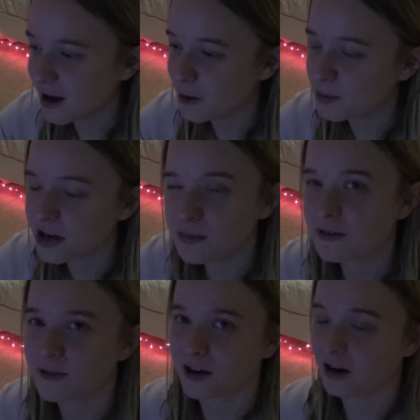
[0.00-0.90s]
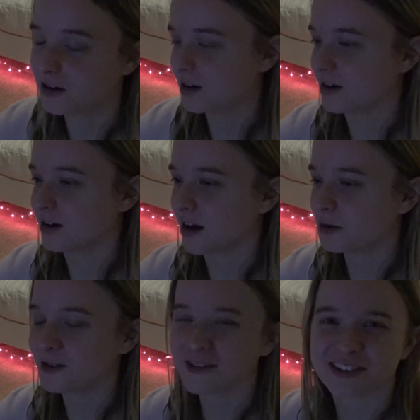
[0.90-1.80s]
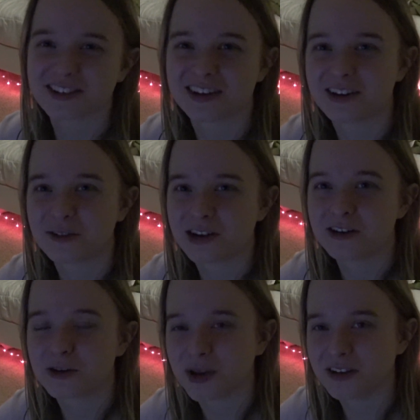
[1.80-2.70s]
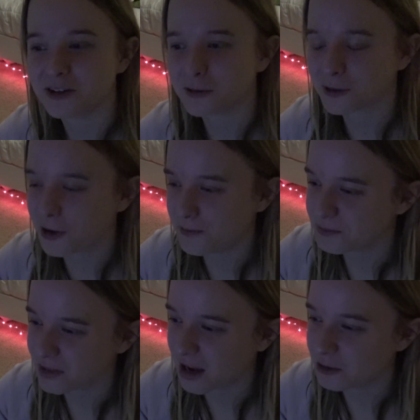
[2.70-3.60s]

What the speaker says: Not a big fan. I don't know if this is an underrated opinion or not.